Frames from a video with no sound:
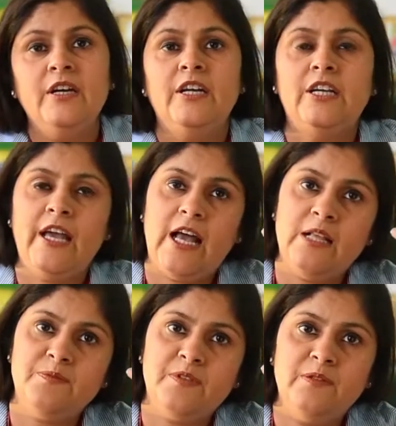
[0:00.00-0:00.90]
It
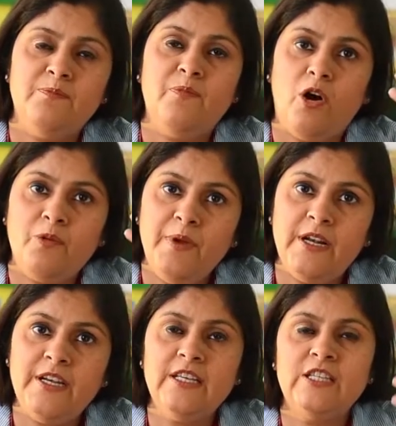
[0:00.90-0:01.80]
helps in block
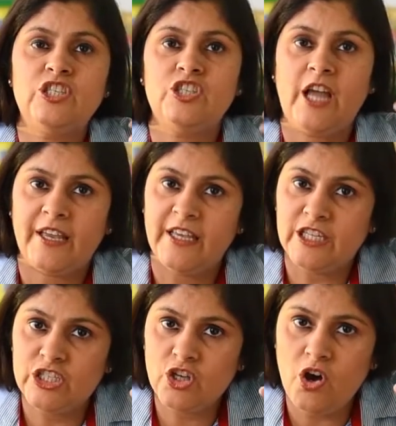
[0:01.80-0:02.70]
building, stacking
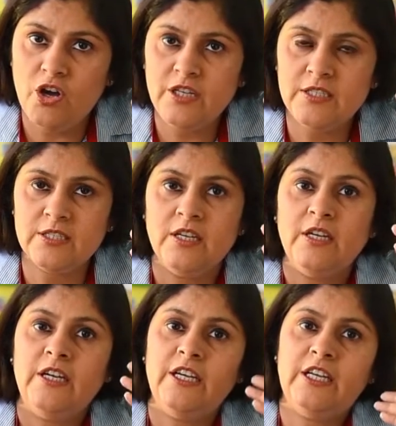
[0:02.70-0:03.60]
toys.
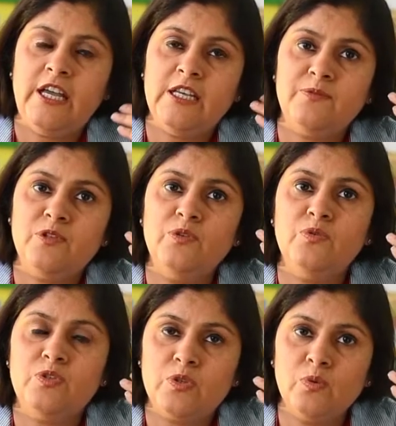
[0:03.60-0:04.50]
It helps to
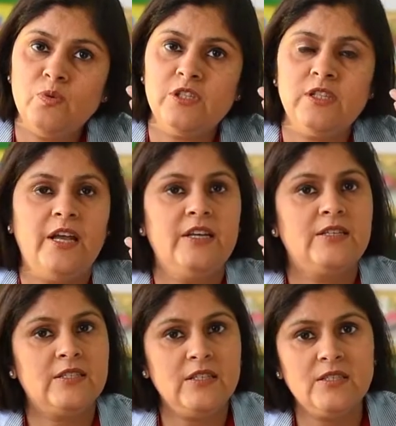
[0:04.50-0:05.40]
use tools like
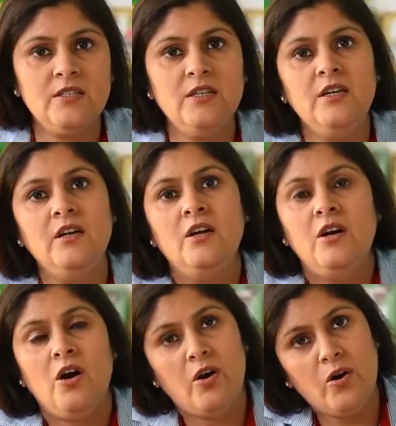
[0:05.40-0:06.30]
scissors
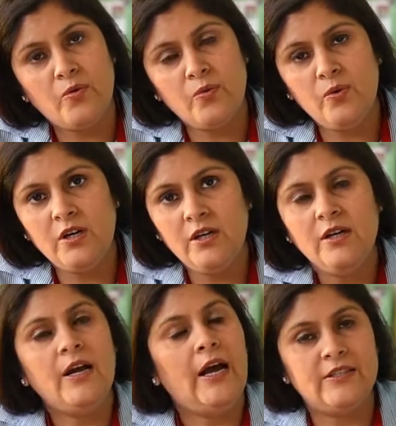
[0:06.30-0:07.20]
or ruler,
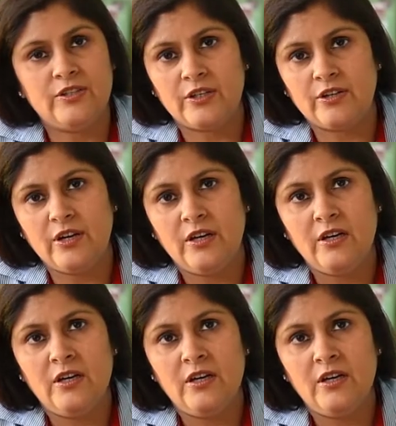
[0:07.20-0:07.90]
etc.